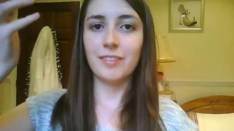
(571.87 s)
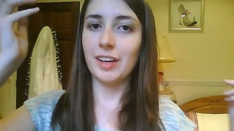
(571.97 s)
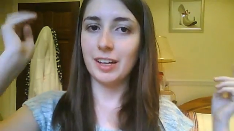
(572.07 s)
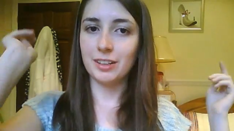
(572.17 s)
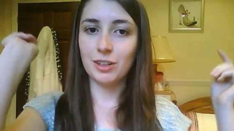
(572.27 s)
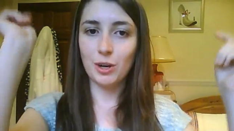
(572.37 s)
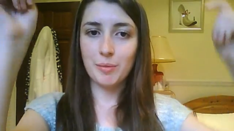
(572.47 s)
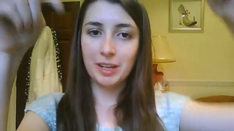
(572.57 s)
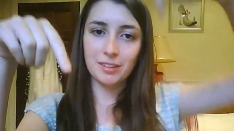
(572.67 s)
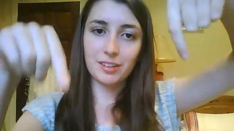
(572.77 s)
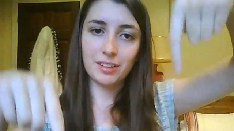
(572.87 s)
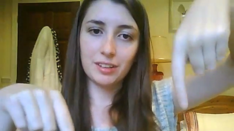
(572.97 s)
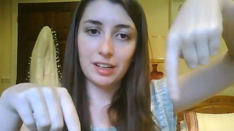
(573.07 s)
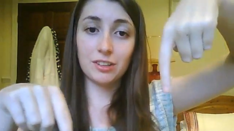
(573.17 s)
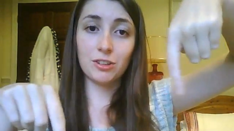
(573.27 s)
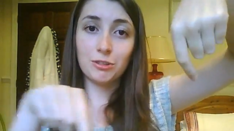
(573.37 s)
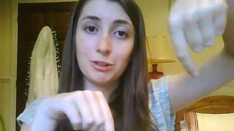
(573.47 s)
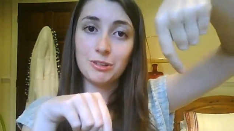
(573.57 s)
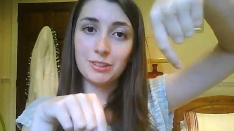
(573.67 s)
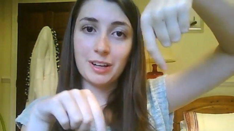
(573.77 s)
then comment as
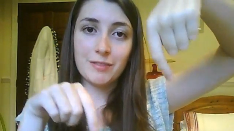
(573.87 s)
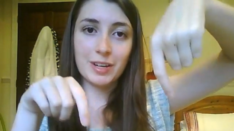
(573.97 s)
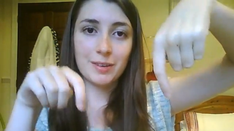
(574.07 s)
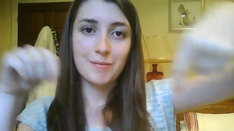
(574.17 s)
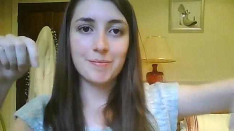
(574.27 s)
usual down there.